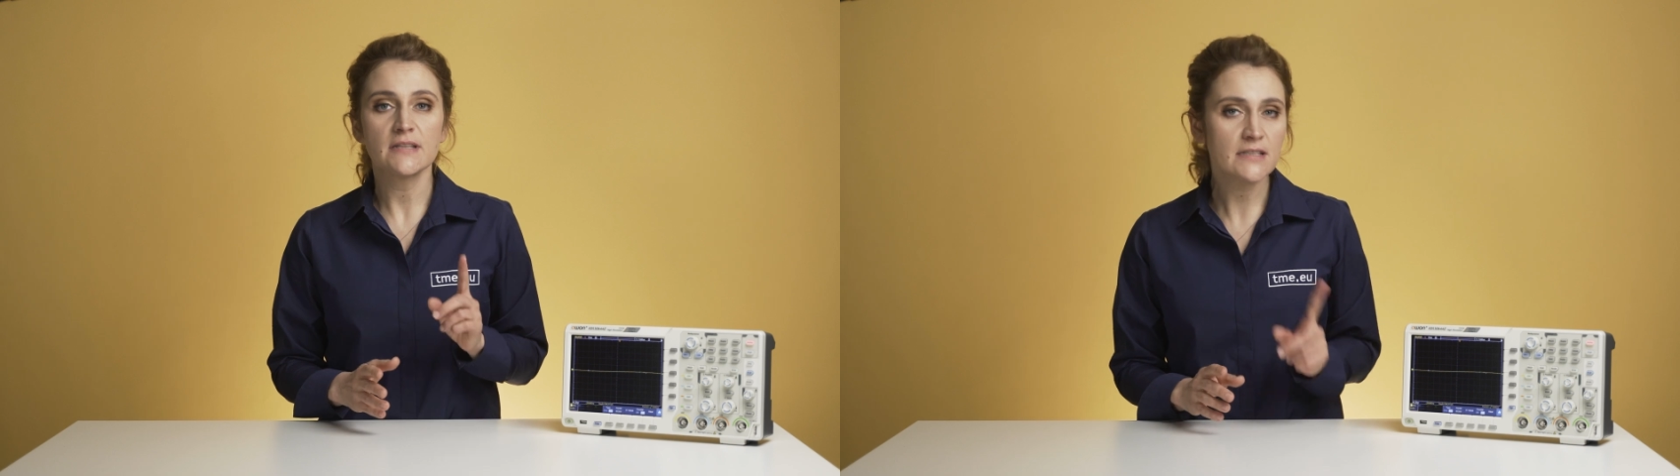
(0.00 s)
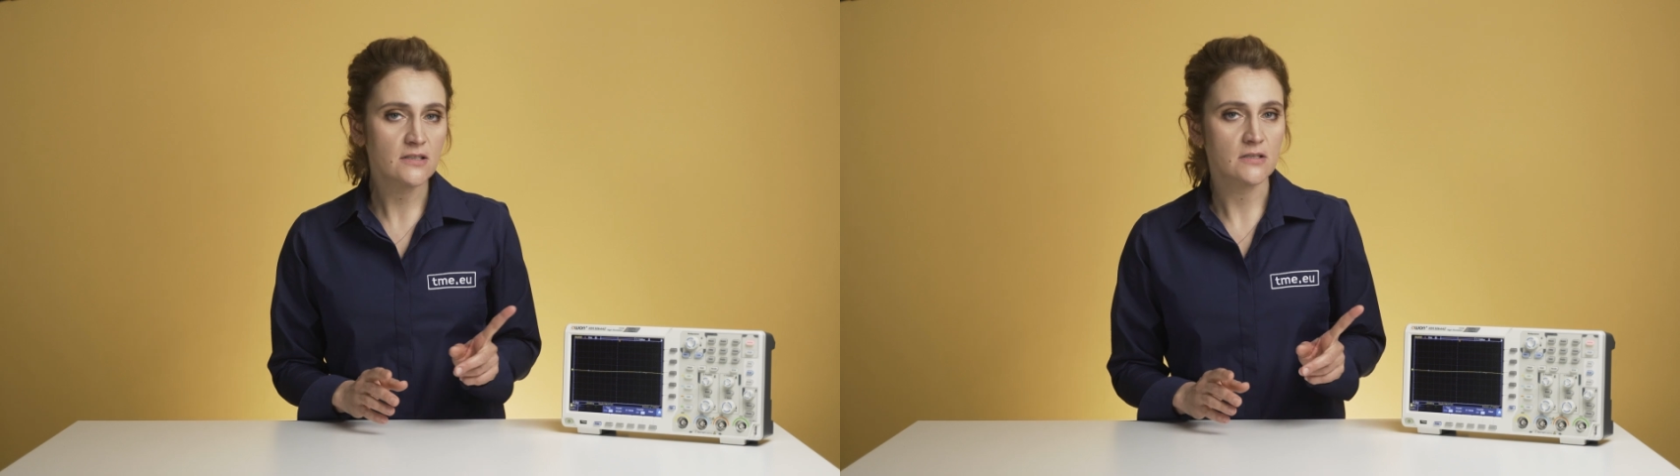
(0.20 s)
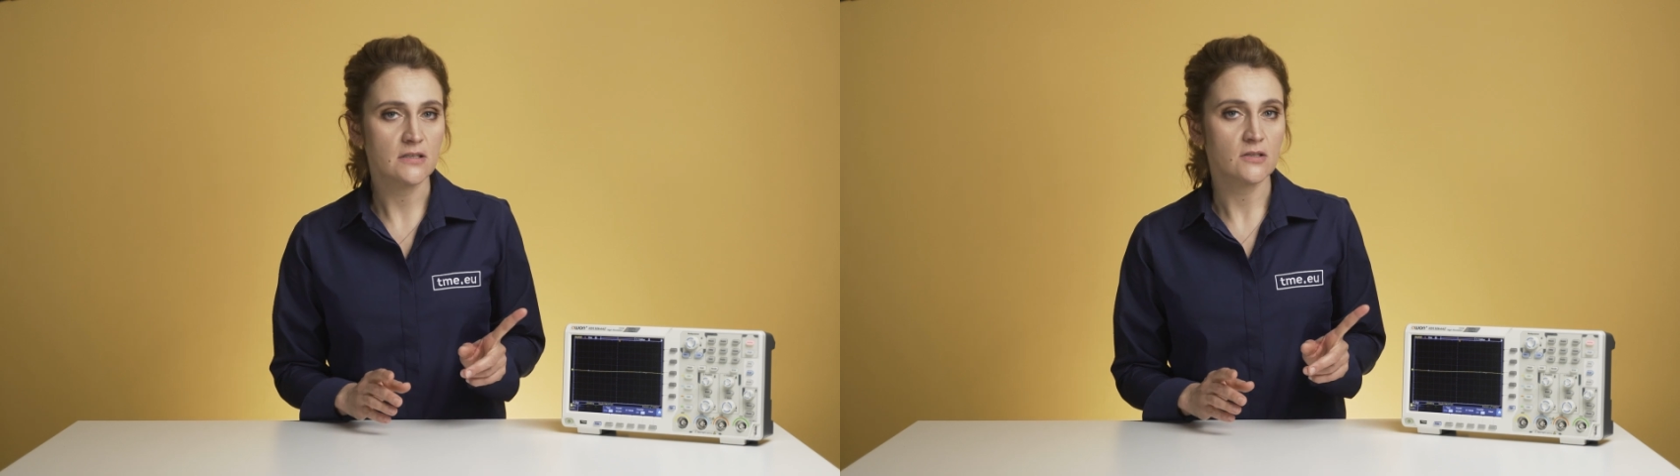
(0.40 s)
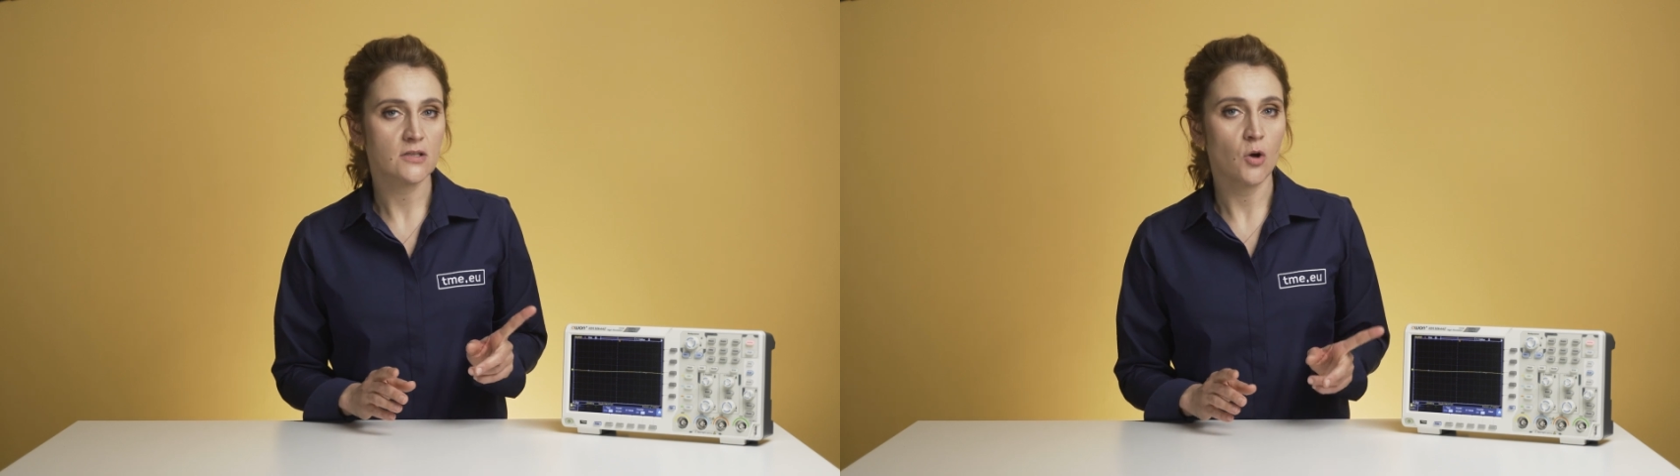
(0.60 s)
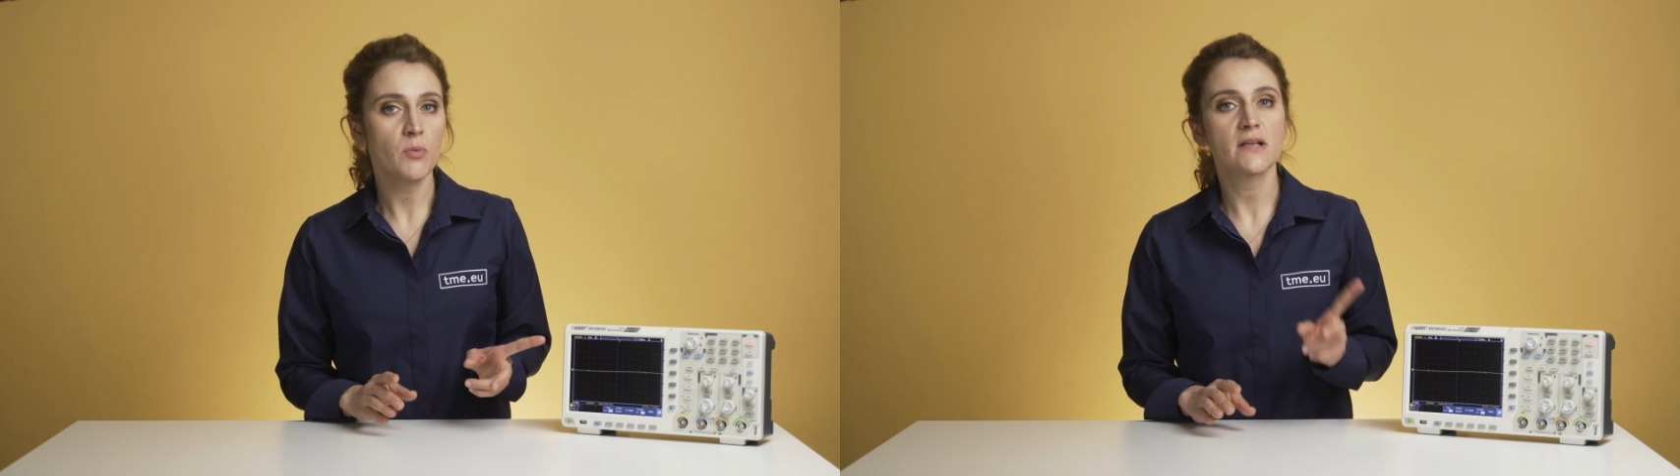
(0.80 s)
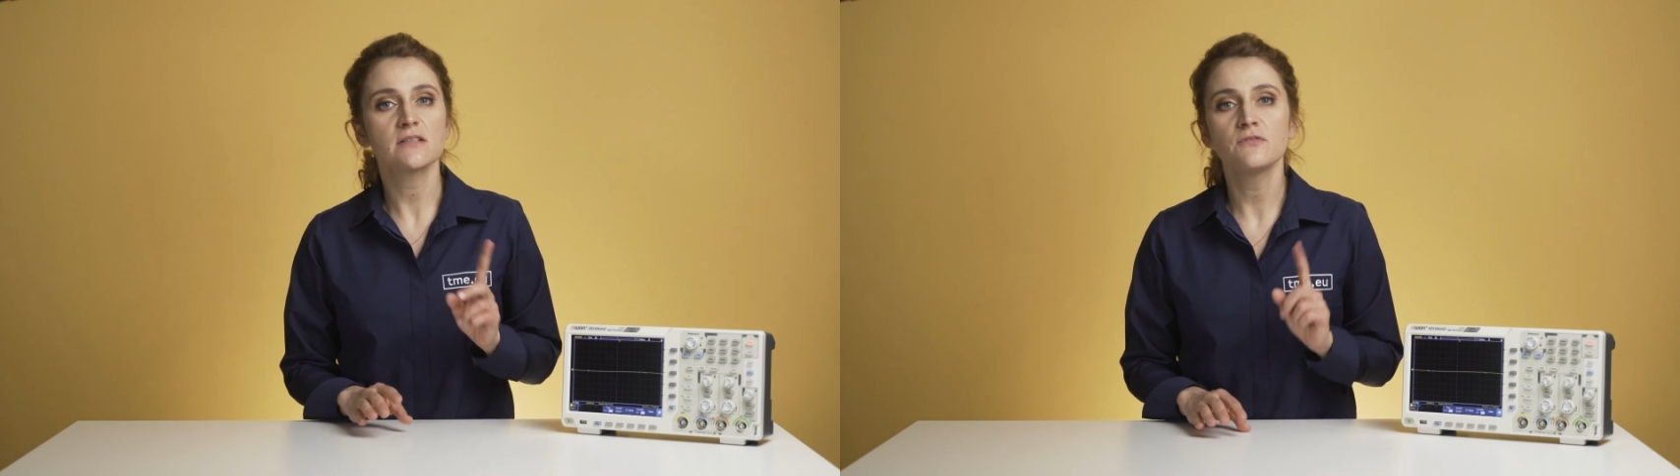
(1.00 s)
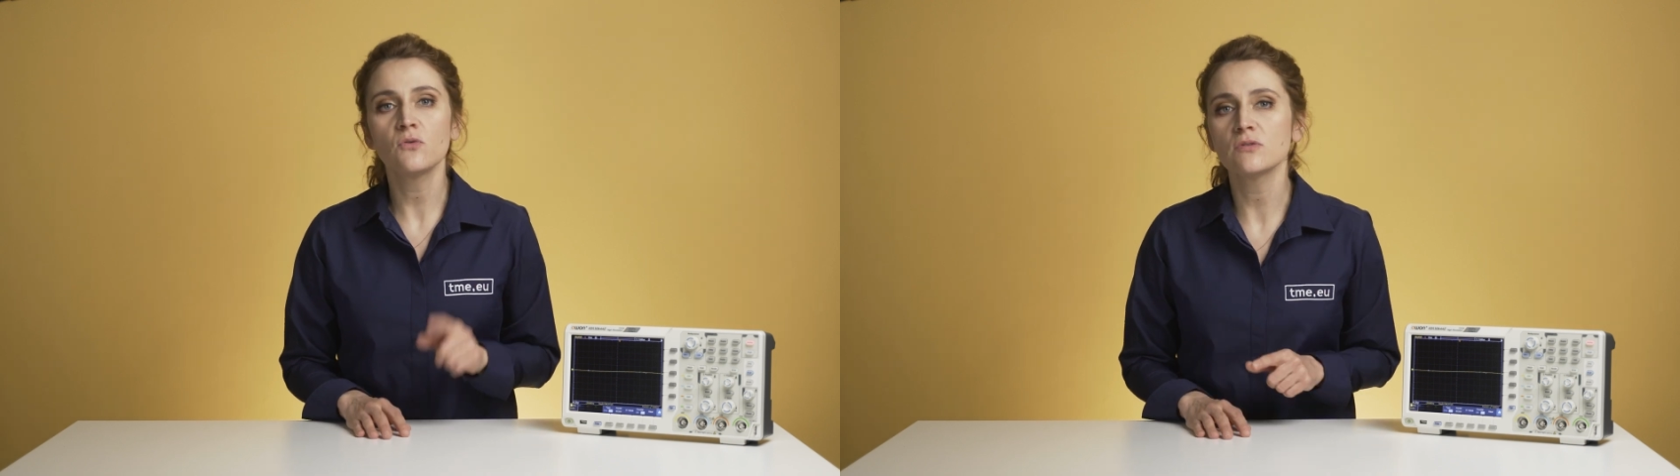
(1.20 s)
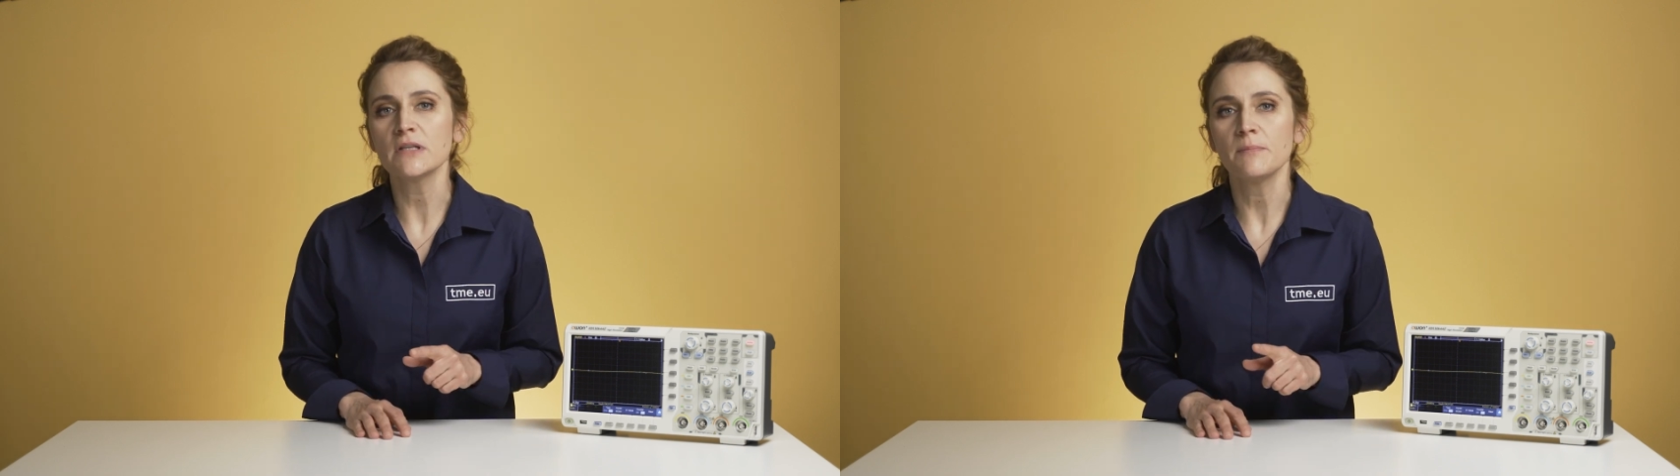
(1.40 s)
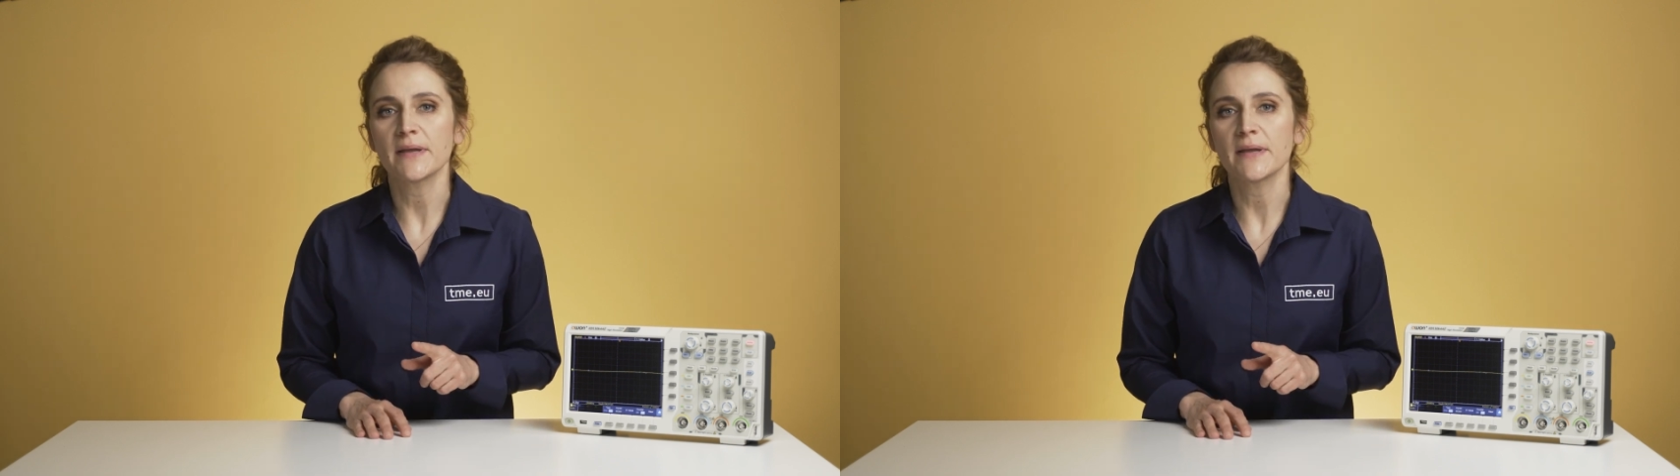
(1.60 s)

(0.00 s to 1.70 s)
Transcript: this oscilloscope has 14